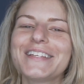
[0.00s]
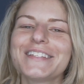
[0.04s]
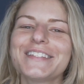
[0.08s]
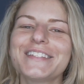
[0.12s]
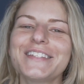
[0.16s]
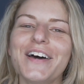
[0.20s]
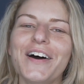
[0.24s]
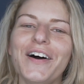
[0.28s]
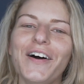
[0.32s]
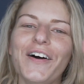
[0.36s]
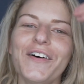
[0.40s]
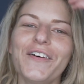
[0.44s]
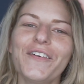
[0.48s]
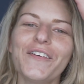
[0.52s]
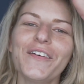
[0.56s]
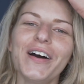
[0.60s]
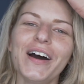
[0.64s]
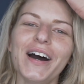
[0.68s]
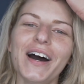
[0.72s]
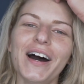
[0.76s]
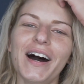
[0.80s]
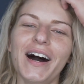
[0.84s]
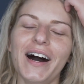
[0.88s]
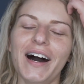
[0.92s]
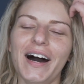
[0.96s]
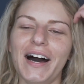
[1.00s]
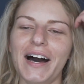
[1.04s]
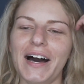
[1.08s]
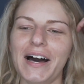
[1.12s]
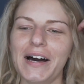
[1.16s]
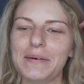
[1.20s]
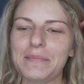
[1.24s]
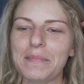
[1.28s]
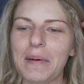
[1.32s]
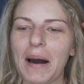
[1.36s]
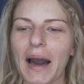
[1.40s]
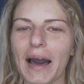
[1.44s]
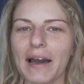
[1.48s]

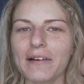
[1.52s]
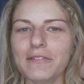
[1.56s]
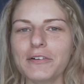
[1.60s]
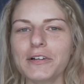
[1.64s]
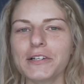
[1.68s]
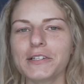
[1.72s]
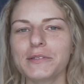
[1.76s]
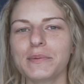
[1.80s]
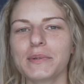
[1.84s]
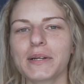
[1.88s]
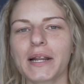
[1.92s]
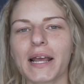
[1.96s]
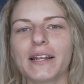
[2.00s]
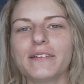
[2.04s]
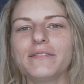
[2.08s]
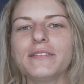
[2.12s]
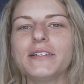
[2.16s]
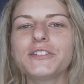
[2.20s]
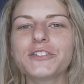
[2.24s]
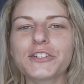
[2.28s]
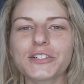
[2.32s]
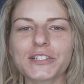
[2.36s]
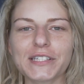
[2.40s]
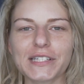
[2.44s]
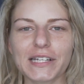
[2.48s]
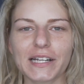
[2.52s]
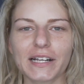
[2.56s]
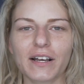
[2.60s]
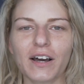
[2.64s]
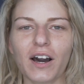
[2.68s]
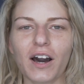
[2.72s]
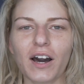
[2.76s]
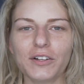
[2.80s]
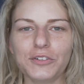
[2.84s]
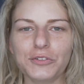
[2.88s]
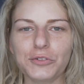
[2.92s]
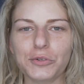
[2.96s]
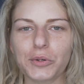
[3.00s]
I've always been kind of interested in
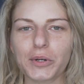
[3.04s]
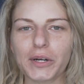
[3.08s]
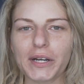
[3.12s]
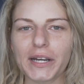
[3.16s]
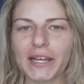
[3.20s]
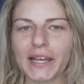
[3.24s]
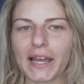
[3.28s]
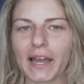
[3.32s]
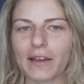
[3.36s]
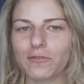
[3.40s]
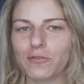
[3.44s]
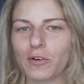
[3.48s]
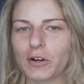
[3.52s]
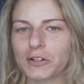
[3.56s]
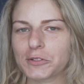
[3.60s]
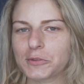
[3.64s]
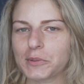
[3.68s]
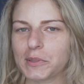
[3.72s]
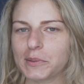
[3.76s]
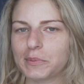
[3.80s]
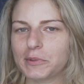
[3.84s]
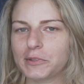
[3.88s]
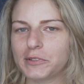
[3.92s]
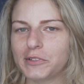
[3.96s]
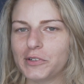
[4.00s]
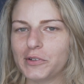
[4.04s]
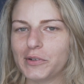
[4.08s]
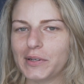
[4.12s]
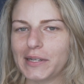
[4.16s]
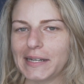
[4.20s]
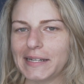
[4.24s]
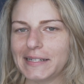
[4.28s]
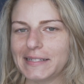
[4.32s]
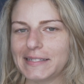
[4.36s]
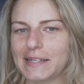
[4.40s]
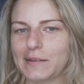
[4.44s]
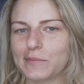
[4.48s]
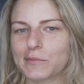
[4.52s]
contouring. I've watched people do it.
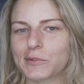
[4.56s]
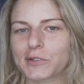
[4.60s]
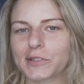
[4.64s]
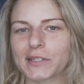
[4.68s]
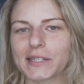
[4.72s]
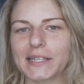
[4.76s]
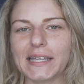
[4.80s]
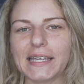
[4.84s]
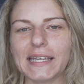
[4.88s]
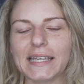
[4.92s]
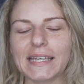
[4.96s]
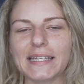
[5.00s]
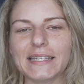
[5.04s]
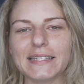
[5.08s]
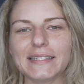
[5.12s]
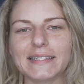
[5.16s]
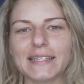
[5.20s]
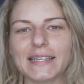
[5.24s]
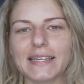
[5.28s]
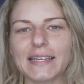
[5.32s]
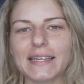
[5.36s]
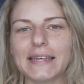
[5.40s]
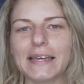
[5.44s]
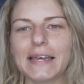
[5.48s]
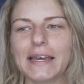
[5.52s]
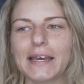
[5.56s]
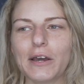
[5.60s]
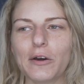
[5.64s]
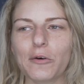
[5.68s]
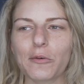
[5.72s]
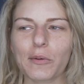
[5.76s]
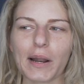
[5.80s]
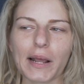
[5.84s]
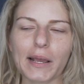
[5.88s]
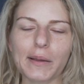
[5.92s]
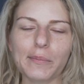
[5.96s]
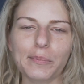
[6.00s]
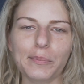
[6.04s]
It seems really easy.
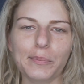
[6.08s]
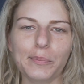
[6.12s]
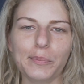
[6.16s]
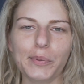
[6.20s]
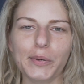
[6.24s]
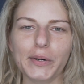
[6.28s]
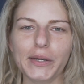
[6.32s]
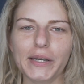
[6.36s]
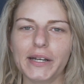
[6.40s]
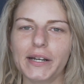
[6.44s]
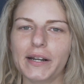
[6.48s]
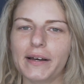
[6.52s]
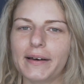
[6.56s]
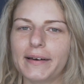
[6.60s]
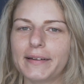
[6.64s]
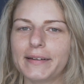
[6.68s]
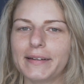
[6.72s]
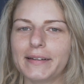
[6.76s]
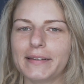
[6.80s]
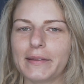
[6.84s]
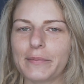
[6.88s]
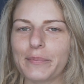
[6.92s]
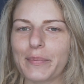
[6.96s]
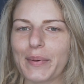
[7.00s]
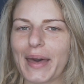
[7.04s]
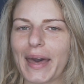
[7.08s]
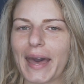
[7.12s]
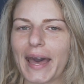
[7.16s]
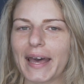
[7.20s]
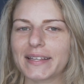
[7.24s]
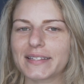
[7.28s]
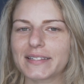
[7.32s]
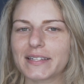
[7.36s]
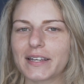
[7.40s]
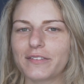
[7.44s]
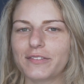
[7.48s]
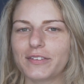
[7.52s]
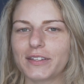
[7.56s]
When I put it on in the
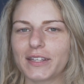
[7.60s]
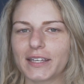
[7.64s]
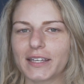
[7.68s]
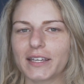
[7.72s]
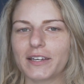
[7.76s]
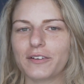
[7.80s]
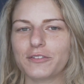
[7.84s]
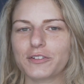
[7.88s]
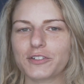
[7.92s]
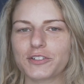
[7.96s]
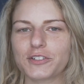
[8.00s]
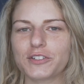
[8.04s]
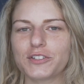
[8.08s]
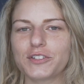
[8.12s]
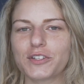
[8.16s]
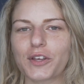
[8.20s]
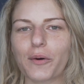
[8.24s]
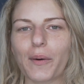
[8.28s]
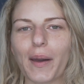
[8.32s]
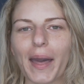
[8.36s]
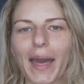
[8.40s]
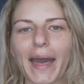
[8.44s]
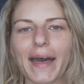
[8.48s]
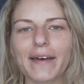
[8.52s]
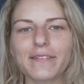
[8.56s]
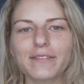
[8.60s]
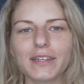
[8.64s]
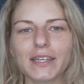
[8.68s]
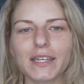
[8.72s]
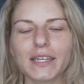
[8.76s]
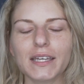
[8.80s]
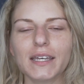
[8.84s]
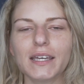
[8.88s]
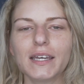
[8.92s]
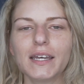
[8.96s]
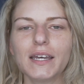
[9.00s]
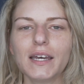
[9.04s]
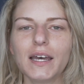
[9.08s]
past, I feel like it was just so
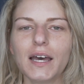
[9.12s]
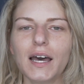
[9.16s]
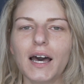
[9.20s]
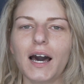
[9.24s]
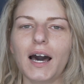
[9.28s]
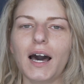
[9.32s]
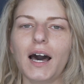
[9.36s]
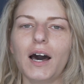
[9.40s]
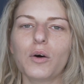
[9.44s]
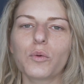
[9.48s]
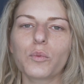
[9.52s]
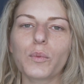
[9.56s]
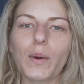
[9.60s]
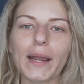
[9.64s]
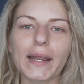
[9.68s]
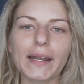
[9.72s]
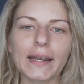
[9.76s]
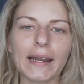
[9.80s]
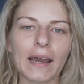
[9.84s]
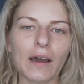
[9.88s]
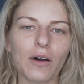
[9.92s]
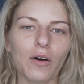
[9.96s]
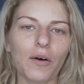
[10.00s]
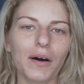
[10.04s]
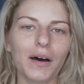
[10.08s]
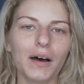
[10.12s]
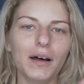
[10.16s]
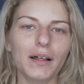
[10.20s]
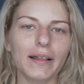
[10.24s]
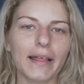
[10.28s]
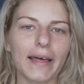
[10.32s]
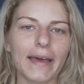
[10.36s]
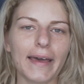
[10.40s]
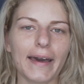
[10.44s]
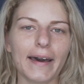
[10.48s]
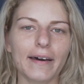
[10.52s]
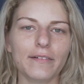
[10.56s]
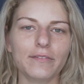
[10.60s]
heavy. Right now, all
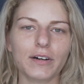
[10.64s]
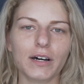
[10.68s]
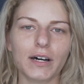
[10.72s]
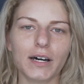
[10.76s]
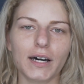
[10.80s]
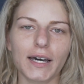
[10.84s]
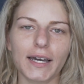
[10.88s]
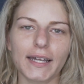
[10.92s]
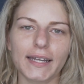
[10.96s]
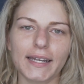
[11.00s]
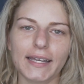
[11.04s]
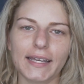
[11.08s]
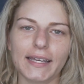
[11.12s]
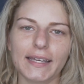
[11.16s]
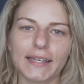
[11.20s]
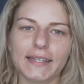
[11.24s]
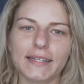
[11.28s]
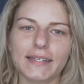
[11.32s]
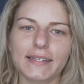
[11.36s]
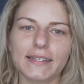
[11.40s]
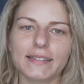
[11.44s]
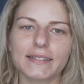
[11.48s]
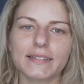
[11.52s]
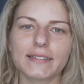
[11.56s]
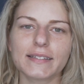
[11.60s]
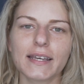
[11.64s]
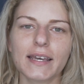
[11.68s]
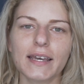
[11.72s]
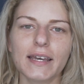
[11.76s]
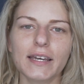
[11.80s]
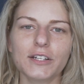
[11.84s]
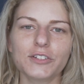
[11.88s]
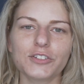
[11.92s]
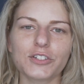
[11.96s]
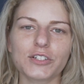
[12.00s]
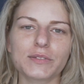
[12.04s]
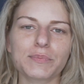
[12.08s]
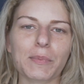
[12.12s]
I have on is
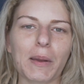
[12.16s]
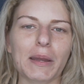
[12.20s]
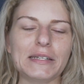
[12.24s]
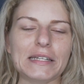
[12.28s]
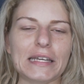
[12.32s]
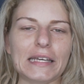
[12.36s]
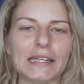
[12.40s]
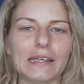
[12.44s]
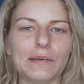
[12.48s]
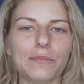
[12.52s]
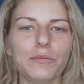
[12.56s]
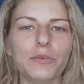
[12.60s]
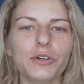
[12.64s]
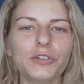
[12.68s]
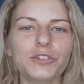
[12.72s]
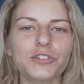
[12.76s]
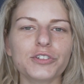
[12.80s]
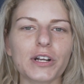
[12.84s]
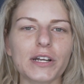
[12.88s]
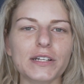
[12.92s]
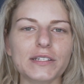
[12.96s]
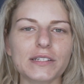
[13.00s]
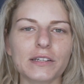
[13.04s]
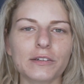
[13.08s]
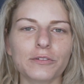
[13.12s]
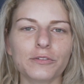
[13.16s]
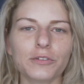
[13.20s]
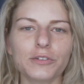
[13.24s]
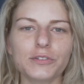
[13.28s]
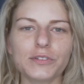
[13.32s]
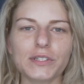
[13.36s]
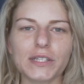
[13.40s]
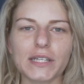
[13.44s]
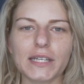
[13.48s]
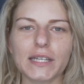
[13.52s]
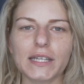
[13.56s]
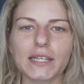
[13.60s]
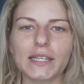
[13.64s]
just my daily moisturizing
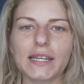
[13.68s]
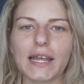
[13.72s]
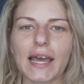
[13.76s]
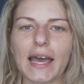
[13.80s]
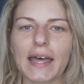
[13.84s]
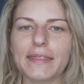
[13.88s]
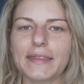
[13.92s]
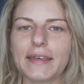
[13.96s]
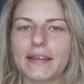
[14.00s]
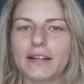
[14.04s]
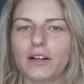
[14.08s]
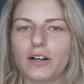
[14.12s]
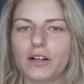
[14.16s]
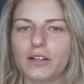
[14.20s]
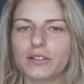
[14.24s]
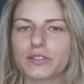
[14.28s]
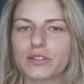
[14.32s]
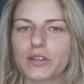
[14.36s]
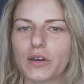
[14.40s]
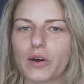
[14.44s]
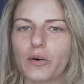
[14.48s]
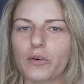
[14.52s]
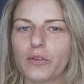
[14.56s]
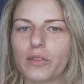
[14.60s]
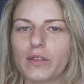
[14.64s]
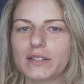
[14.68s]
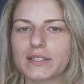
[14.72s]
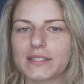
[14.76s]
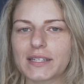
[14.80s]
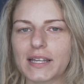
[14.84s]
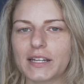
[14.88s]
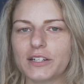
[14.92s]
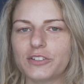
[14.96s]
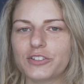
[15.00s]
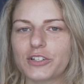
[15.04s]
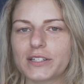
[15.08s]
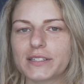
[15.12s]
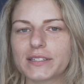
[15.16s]
routine and then also the
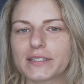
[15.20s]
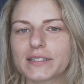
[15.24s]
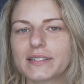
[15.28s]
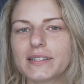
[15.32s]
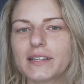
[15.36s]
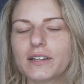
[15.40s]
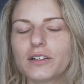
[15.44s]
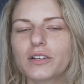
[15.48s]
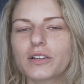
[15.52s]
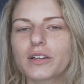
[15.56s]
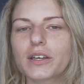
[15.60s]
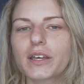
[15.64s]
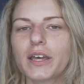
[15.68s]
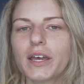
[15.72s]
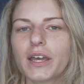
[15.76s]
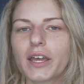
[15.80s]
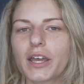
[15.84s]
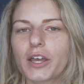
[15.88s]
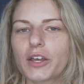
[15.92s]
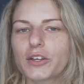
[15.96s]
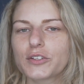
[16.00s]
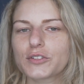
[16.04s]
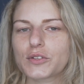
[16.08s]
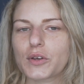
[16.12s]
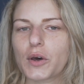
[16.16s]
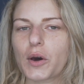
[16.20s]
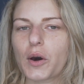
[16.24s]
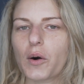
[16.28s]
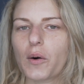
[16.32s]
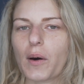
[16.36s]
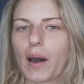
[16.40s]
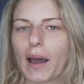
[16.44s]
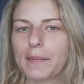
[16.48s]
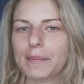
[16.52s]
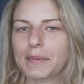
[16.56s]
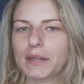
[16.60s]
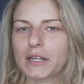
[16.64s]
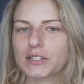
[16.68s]
Senegence Silk. So
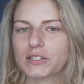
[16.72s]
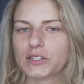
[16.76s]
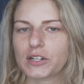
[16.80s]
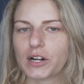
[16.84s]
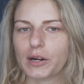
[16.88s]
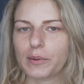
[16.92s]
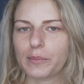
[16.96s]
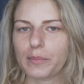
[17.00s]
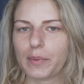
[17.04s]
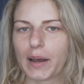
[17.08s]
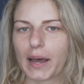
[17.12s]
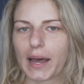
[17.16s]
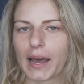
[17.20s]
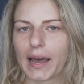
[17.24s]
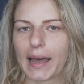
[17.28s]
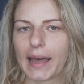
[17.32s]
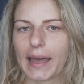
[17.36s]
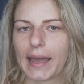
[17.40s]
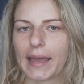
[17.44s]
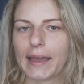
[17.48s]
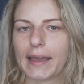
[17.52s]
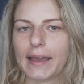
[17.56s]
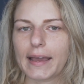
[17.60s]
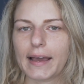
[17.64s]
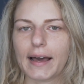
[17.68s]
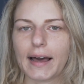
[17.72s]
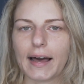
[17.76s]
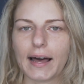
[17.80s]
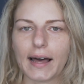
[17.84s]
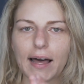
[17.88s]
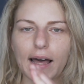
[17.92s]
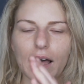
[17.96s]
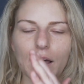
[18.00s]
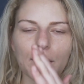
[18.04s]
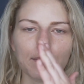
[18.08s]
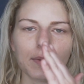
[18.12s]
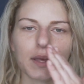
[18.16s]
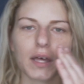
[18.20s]
I'm going to start by
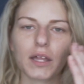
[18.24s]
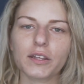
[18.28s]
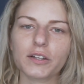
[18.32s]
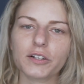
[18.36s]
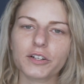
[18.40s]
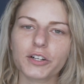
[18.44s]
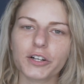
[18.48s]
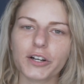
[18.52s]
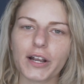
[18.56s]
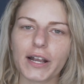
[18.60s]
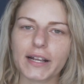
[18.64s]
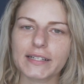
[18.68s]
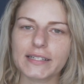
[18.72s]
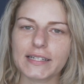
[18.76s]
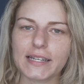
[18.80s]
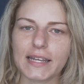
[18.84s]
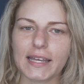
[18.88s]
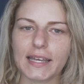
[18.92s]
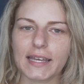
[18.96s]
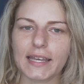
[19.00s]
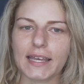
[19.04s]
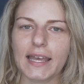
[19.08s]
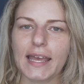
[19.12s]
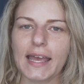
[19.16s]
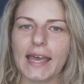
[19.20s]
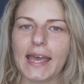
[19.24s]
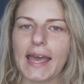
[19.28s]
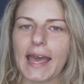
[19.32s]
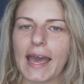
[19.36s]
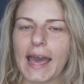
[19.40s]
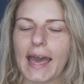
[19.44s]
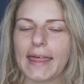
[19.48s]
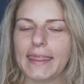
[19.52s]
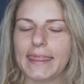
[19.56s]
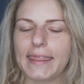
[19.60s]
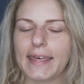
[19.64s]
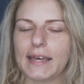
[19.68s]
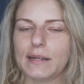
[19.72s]
color correcting
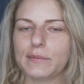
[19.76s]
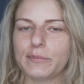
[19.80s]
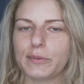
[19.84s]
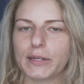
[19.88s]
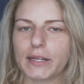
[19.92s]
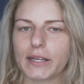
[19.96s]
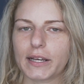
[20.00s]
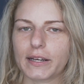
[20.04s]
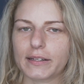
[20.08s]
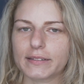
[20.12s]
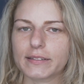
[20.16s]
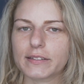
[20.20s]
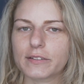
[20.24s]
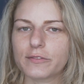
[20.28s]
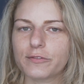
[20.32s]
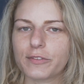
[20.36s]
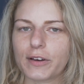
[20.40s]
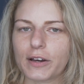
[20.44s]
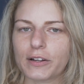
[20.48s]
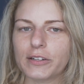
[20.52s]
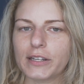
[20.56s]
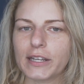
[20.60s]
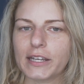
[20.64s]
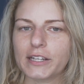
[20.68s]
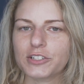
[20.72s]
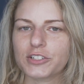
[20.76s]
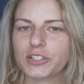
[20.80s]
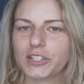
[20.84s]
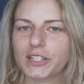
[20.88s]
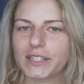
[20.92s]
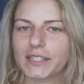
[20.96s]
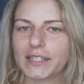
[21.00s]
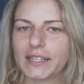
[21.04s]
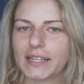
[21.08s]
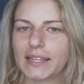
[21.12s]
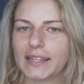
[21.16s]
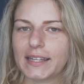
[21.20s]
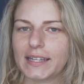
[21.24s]
and then putting on some
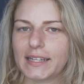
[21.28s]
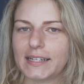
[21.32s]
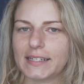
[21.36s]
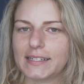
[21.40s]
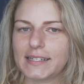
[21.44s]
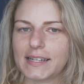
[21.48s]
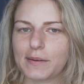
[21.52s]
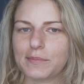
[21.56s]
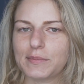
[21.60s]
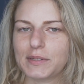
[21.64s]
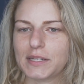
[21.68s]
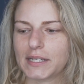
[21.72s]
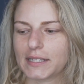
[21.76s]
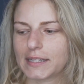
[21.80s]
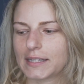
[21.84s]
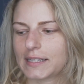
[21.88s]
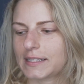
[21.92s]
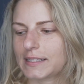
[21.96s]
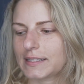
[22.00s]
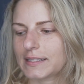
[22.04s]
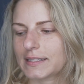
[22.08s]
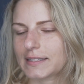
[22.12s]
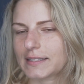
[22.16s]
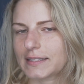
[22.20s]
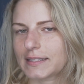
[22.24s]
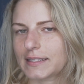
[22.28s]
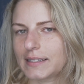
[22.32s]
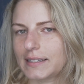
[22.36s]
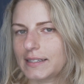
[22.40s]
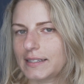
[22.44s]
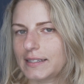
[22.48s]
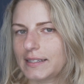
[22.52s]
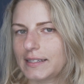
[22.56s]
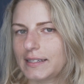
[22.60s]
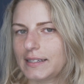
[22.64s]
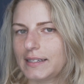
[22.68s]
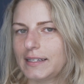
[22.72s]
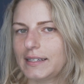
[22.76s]
foundation and then attempting this
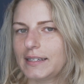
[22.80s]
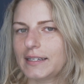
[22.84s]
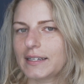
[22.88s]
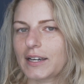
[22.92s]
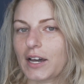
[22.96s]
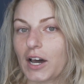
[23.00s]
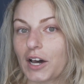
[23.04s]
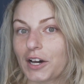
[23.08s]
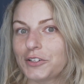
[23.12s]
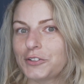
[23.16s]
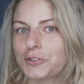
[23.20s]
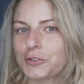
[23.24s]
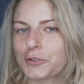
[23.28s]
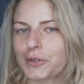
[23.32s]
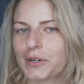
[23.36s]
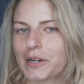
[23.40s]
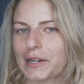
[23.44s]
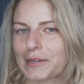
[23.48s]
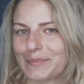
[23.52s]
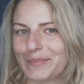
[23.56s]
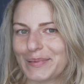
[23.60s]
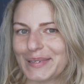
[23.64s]
contouring